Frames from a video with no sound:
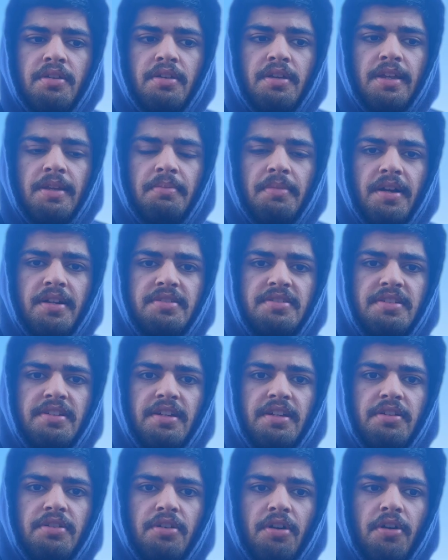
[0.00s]
He might see
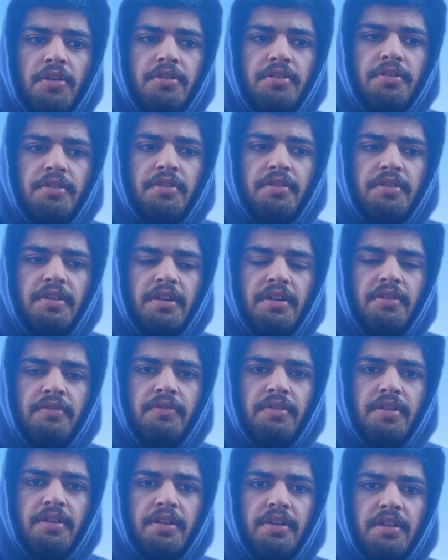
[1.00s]
it darker than it
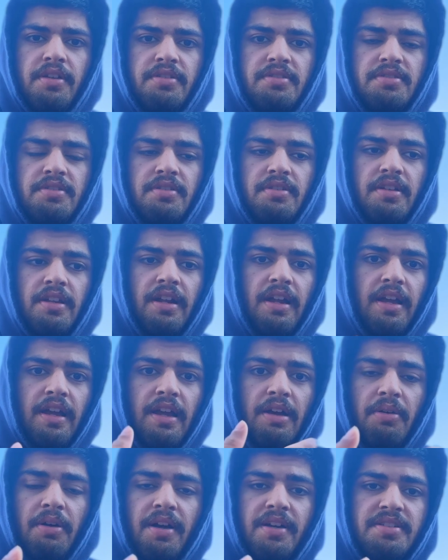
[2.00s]
really is, than
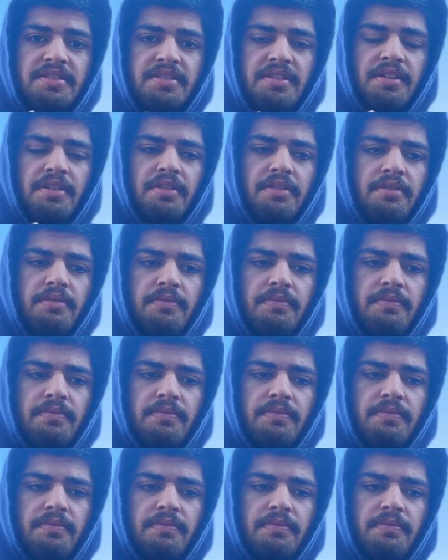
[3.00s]
how I see it.